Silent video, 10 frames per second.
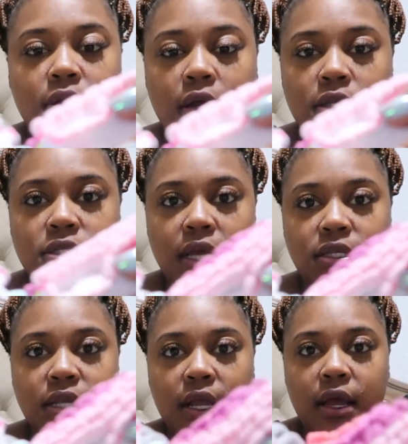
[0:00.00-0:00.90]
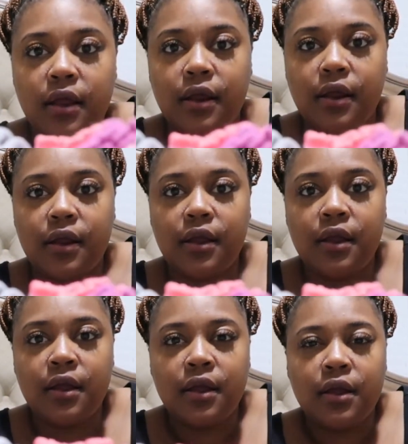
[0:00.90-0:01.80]
are the socks I got her.
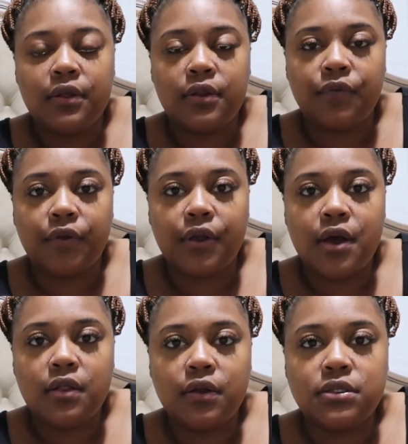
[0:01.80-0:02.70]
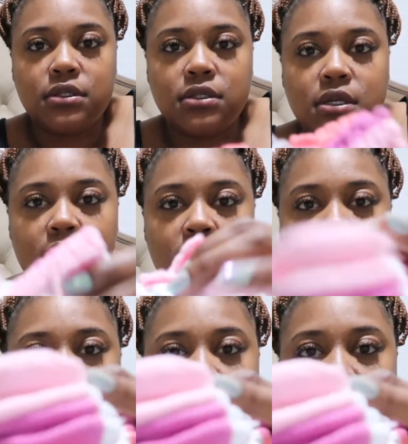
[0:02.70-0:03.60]
Different colors and
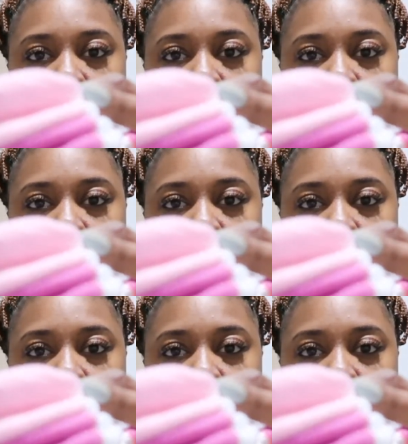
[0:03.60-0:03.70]
stuff.